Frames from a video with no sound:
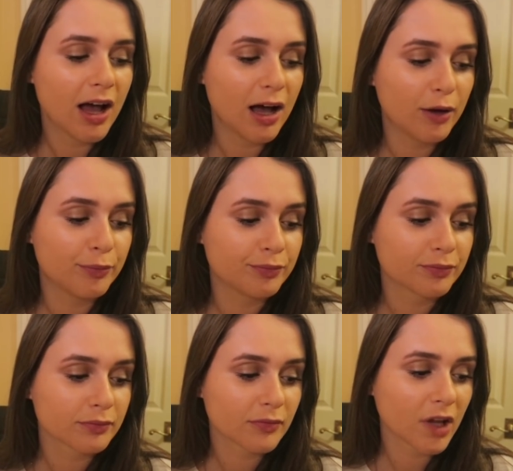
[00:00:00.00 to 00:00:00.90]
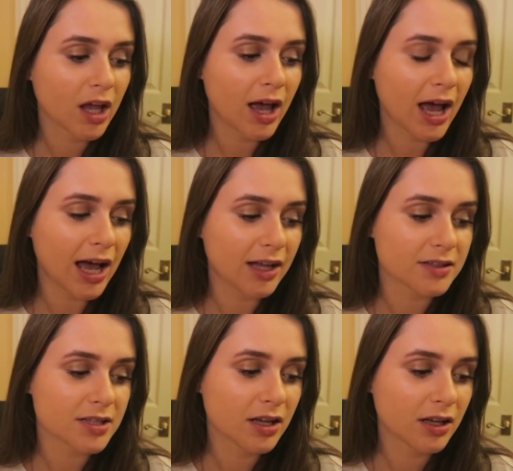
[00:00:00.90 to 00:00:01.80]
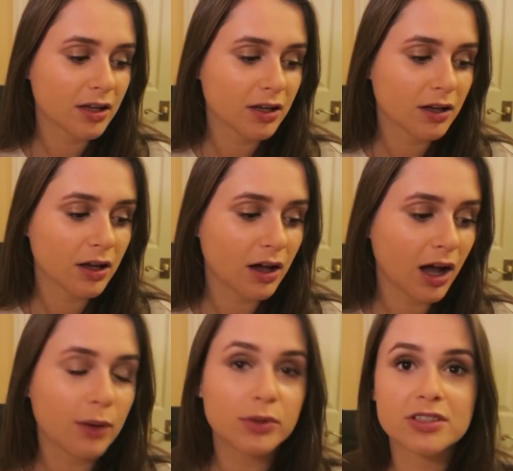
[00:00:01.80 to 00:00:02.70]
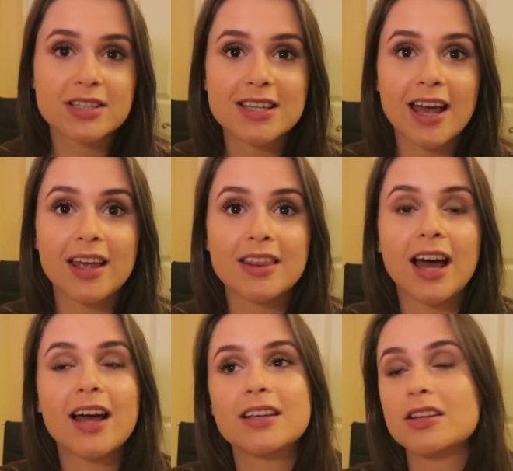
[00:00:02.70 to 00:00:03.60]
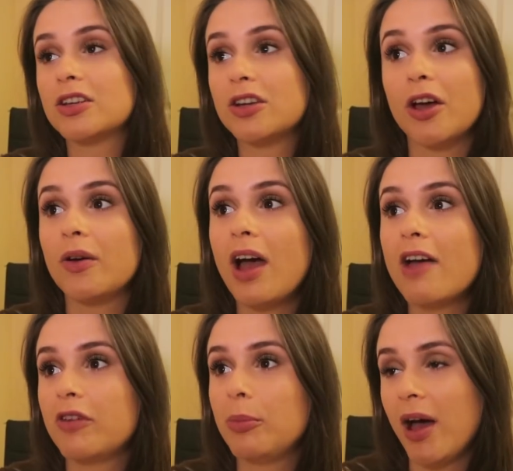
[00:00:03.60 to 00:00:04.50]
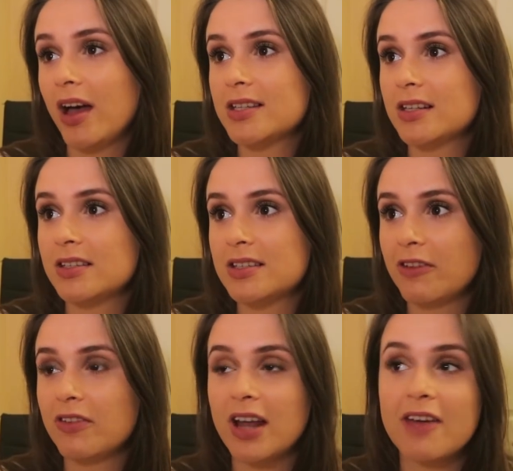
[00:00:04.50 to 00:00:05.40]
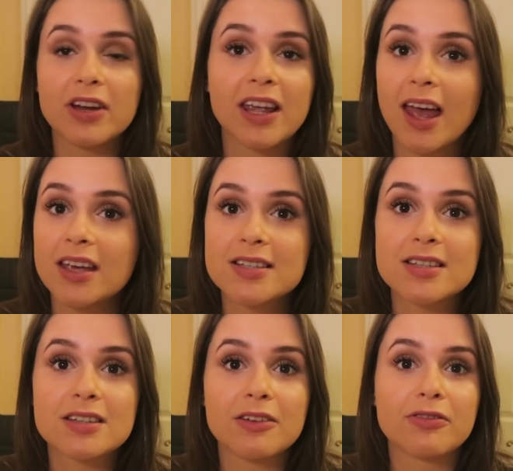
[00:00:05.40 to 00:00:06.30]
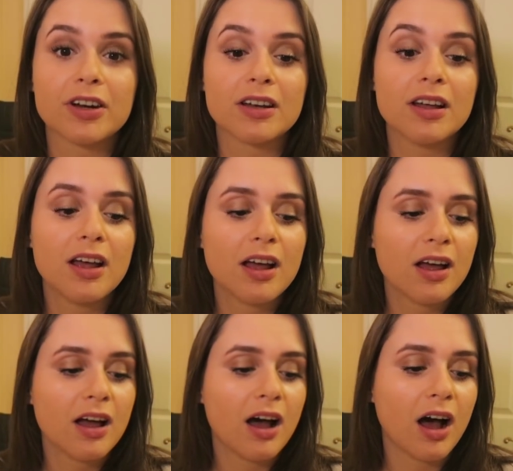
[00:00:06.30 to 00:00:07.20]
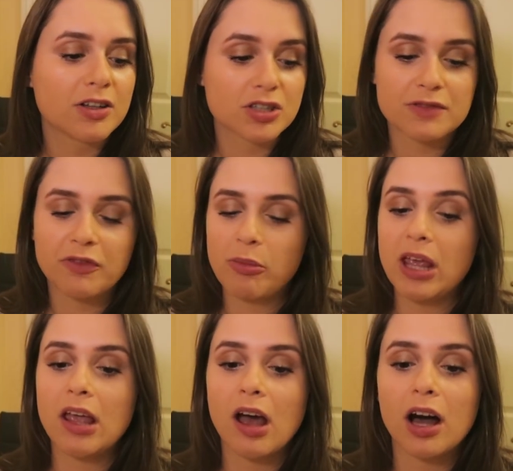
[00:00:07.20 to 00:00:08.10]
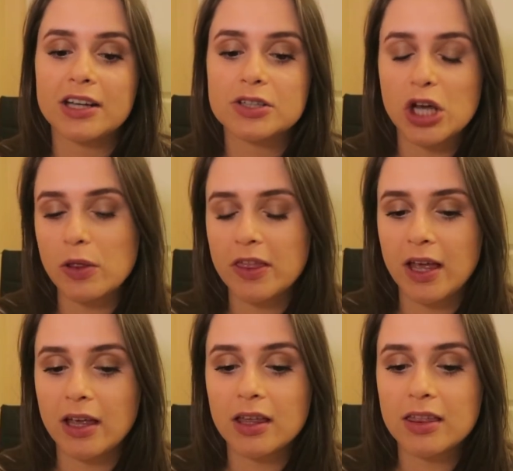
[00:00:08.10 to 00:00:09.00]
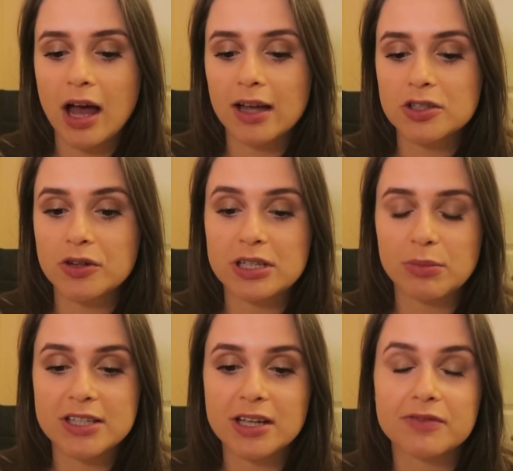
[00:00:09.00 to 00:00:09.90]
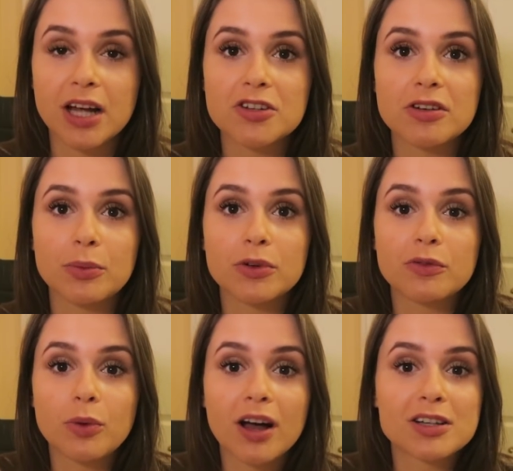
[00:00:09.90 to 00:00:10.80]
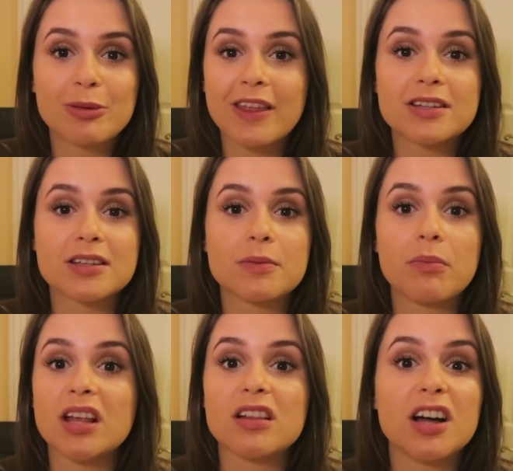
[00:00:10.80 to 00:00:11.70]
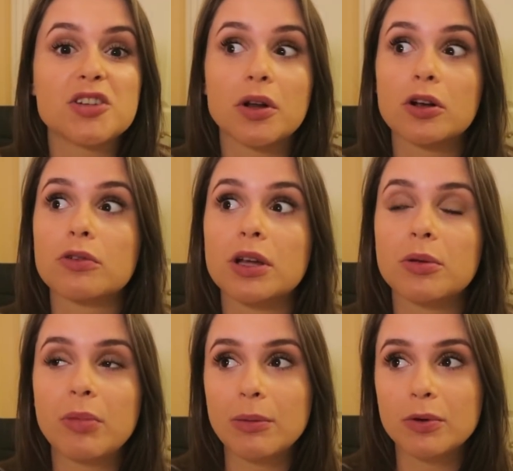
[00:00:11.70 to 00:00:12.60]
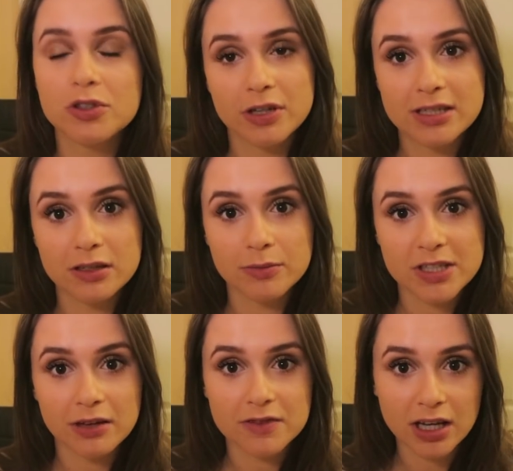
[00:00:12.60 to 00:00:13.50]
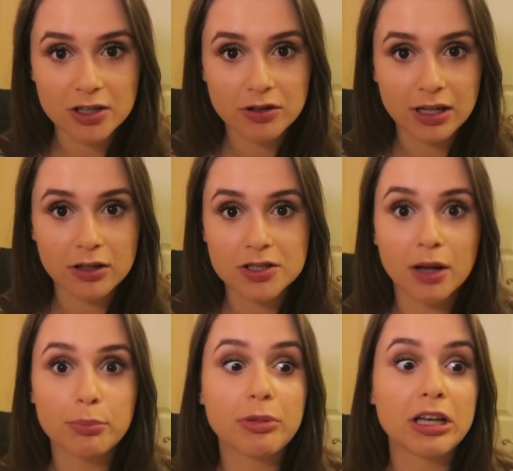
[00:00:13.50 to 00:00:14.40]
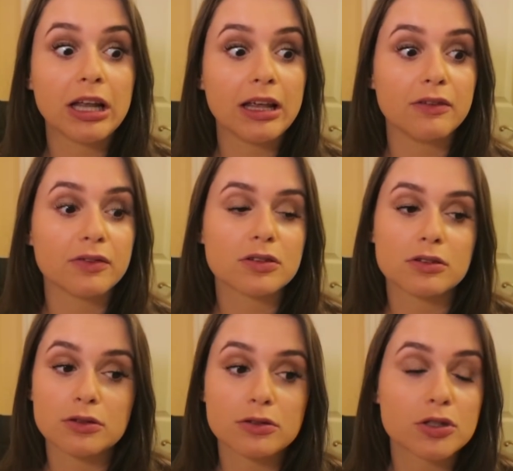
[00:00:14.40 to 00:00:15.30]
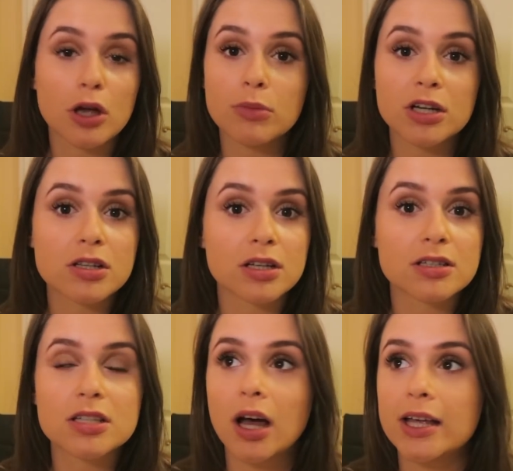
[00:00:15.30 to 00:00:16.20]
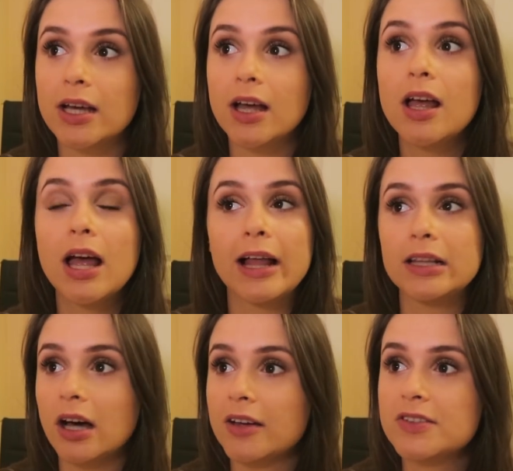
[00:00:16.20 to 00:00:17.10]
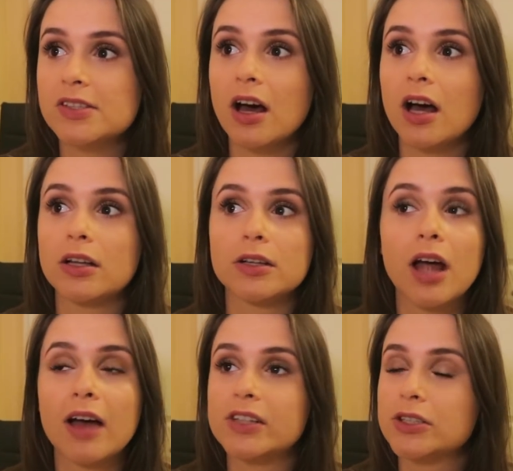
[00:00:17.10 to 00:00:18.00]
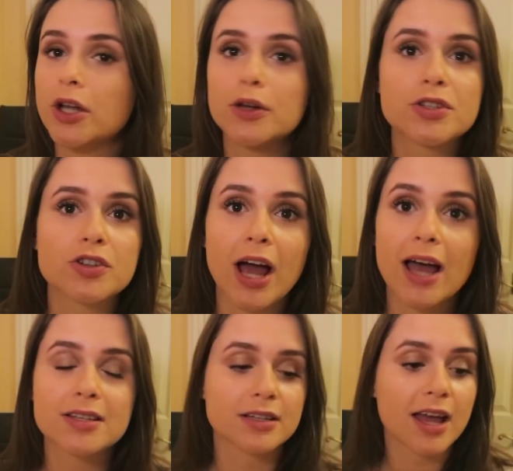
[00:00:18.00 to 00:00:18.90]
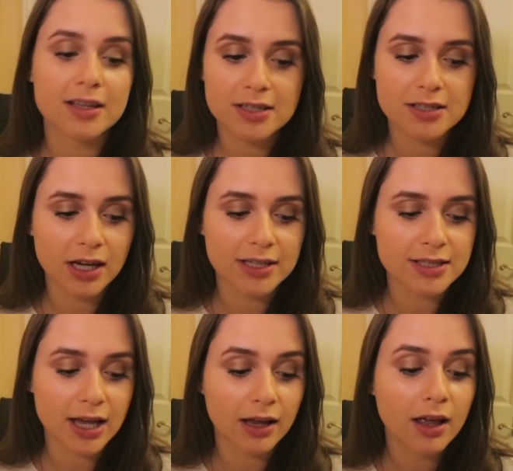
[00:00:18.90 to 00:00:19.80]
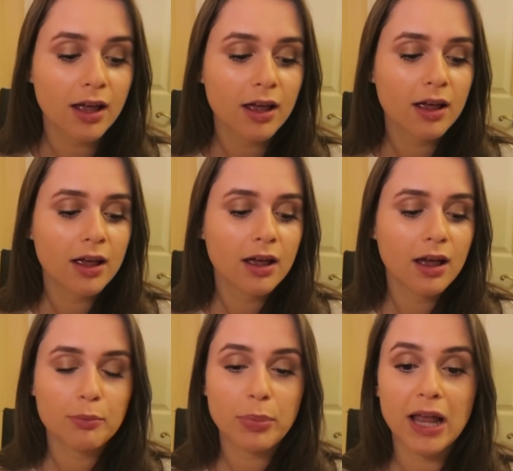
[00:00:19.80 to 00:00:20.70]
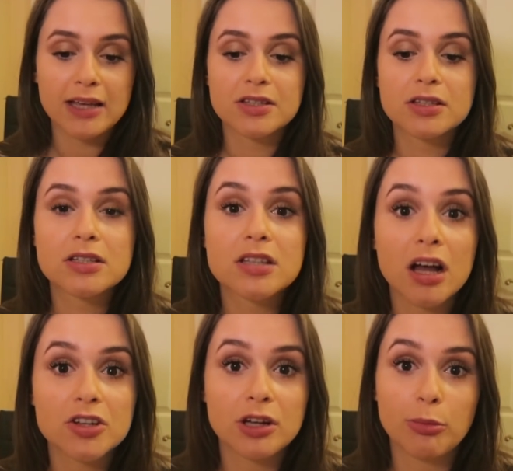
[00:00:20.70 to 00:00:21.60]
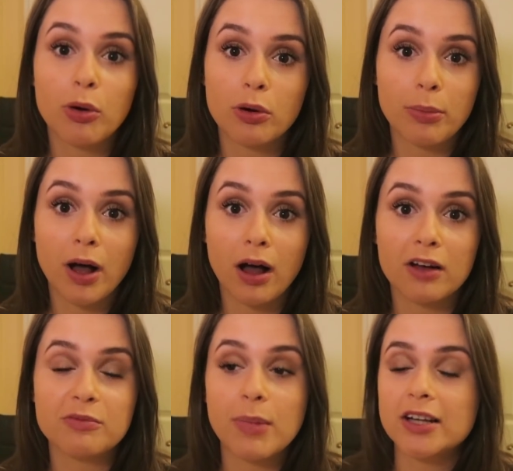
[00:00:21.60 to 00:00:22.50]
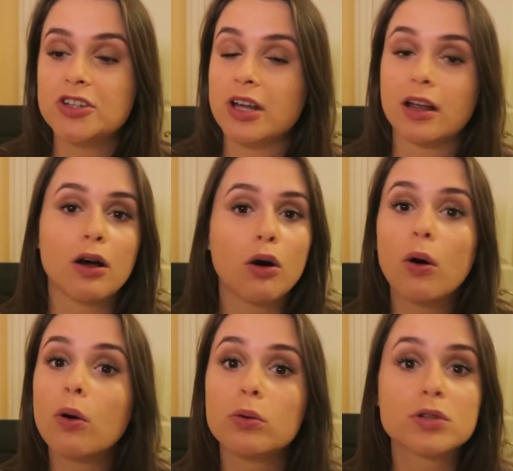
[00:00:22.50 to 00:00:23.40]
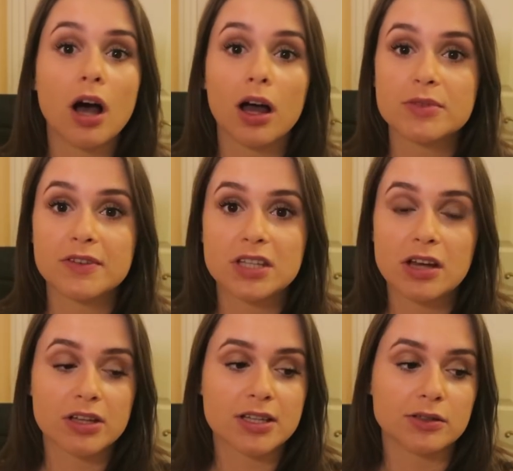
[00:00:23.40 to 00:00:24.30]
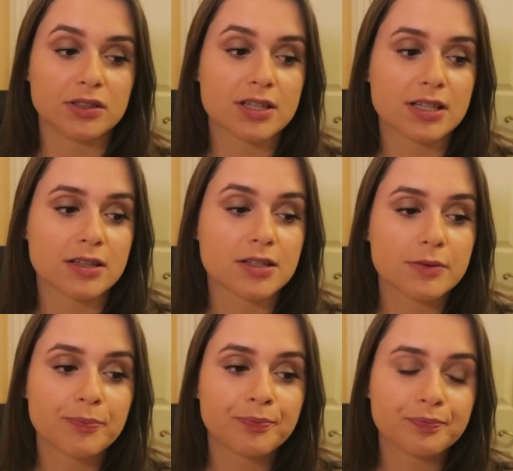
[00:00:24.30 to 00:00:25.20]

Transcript: And I will just say that, you know, every person is different, every case is different. Just for me, I don't think that treating myself naturally would have worked, but that doesn't mean that I don't agree with people treating themselves naturally, because I believe so much that diet and lifestyle and having no stress and exercising plays such an important part of managing all types of serious illnesses.